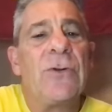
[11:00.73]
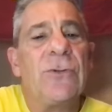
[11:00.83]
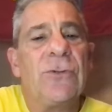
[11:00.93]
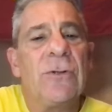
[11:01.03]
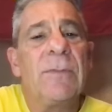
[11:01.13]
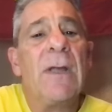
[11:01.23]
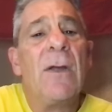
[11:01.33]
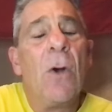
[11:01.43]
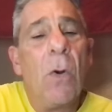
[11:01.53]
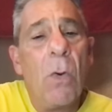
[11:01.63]
on YouTube
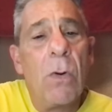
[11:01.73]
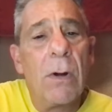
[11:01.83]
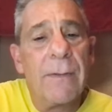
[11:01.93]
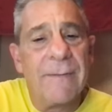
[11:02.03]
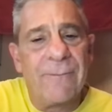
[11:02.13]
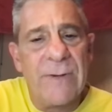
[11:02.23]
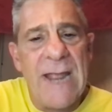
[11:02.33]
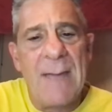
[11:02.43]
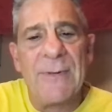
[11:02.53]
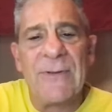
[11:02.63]
or the
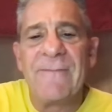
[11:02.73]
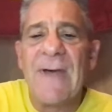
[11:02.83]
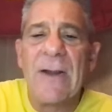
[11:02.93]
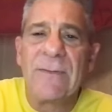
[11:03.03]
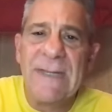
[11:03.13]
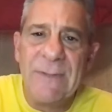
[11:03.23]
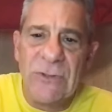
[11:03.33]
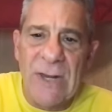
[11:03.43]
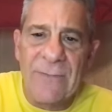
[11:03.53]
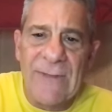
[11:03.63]
free Amazon Fire TV
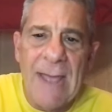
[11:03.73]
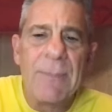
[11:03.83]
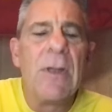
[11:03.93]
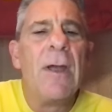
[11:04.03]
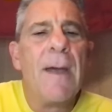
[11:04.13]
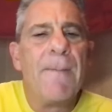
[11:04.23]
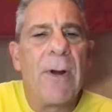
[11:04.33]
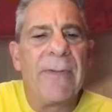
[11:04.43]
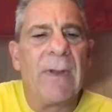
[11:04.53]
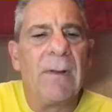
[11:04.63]
channels app,
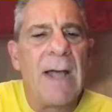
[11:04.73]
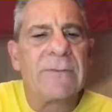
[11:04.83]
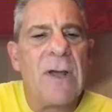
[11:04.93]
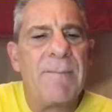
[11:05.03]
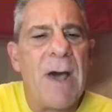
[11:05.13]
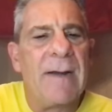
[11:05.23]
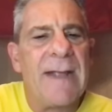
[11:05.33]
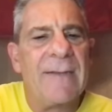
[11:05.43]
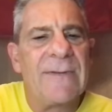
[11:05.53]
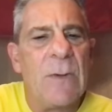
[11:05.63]
part of the Locked On
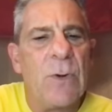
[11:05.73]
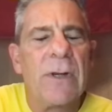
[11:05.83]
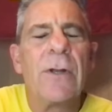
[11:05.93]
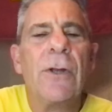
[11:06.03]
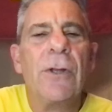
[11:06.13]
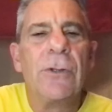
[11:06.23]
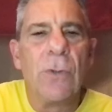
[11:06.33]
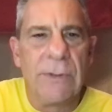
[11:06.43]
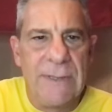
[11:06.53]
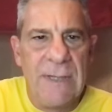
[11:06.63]
Podcast Network,
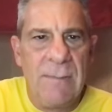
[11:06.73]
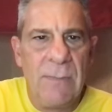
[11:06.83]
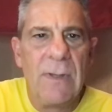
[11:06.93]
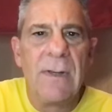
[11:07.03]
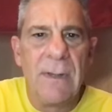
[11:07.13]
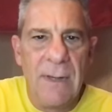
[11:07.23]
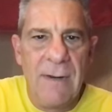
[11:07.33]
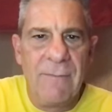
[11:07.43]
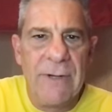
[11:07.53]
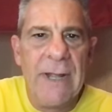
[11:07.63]
your team
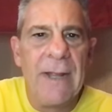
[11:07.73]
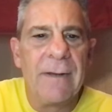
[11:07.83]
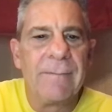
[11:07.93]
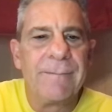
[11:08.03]
every day.